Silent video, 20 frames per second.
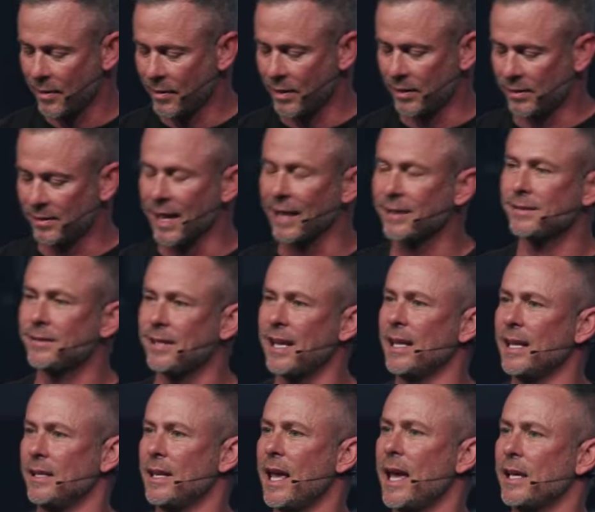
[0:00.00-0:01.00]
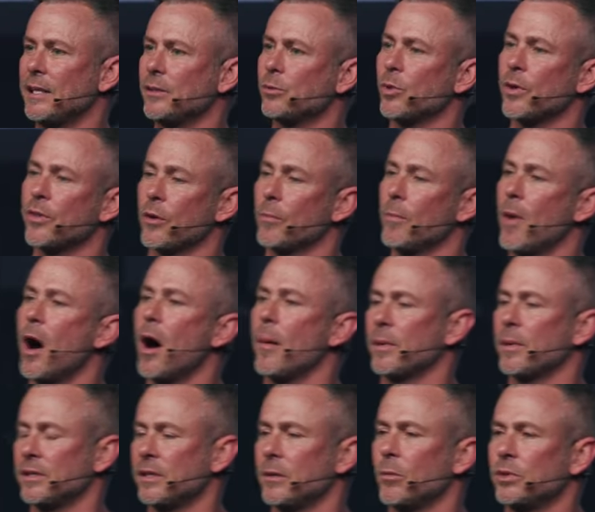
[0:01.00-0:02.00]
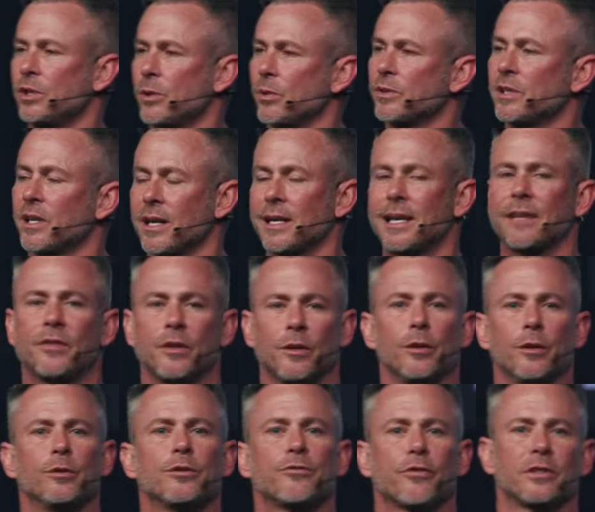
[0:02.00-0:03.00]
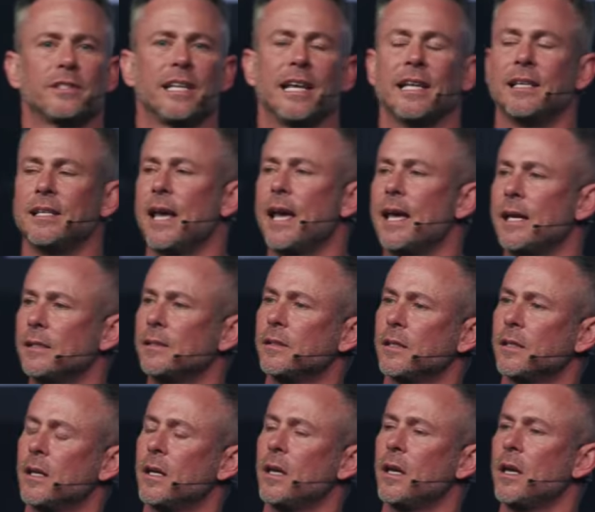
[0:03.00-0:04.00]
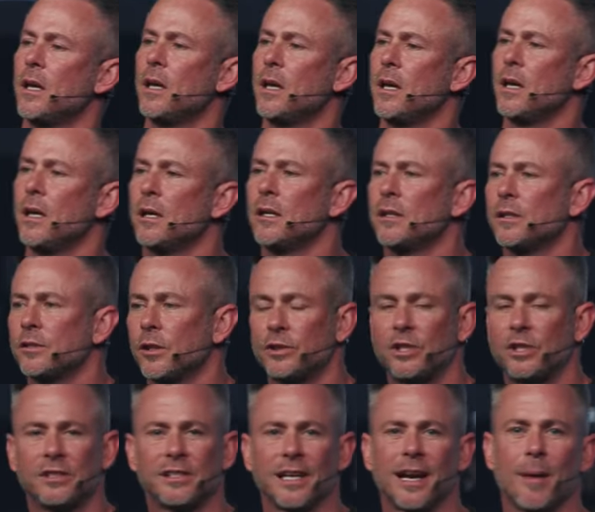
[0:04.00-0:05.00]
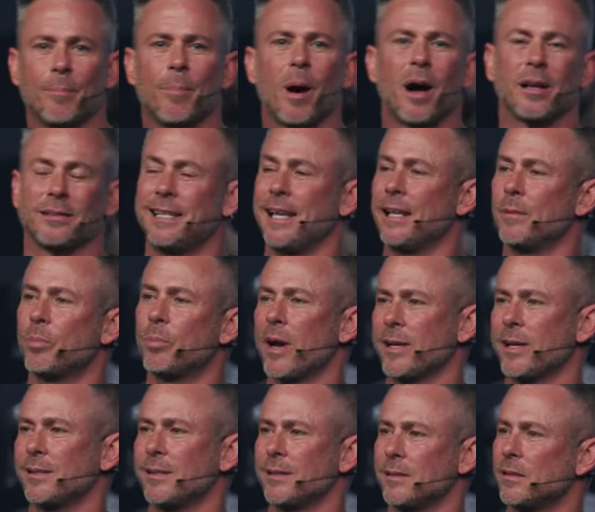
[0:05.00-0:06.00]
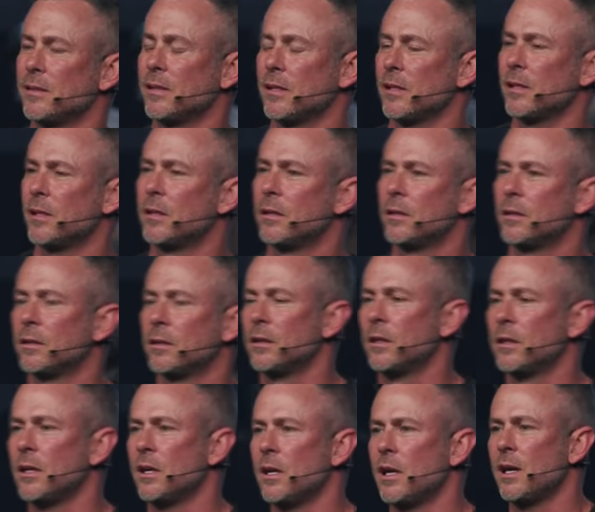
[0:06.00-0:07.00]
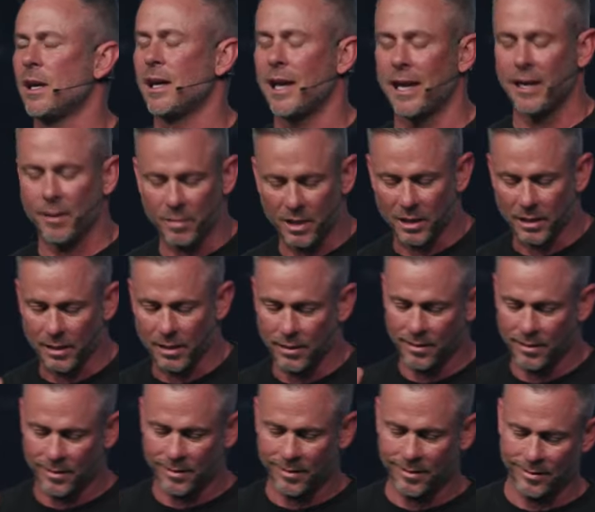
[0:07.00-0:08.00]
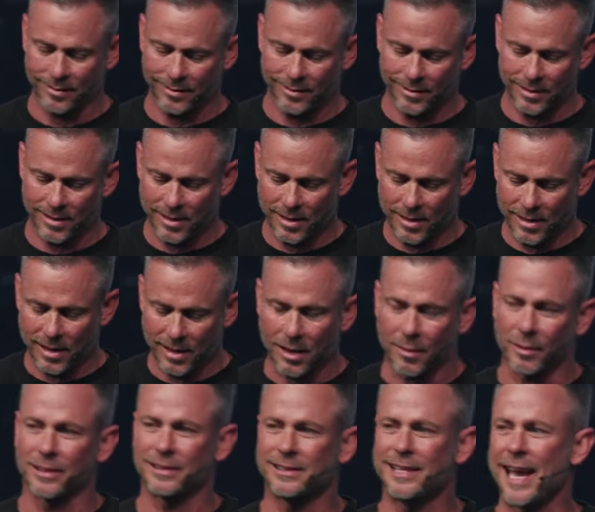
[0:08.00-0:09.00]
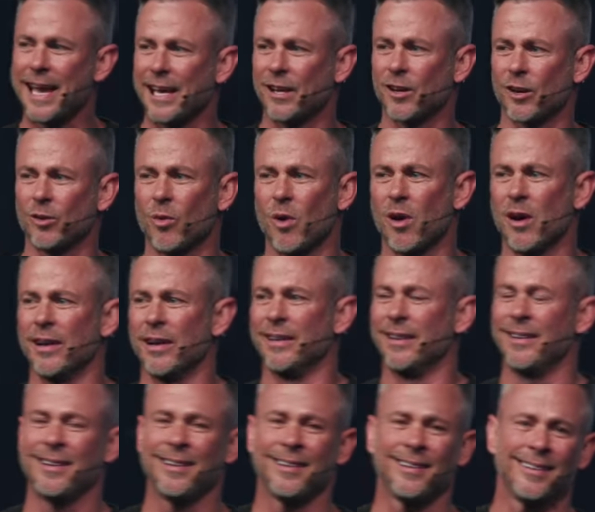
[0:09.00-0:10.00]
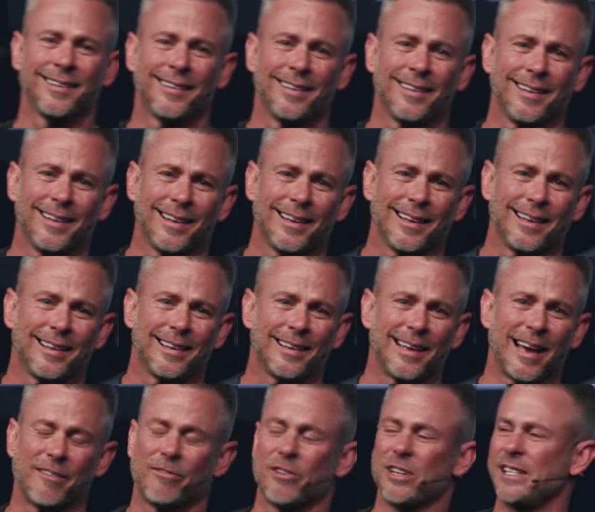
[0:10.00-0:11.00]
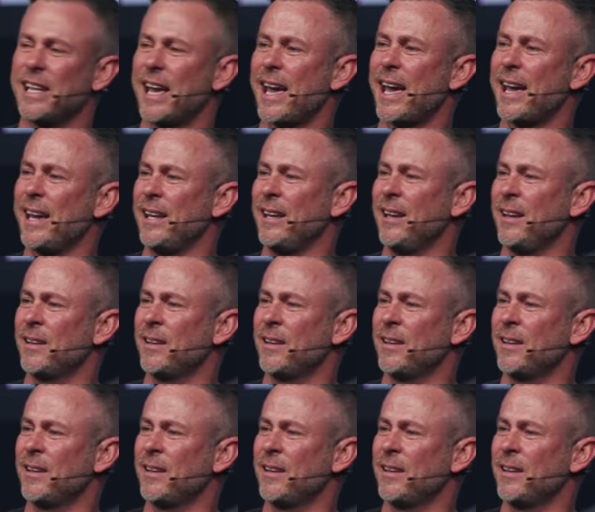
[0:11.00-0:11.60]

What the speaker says: these next 10 days with her mom, because she wasn't going to get the news for 10 days. So she said, I bought 10 presents. And I'm gonna take her one every day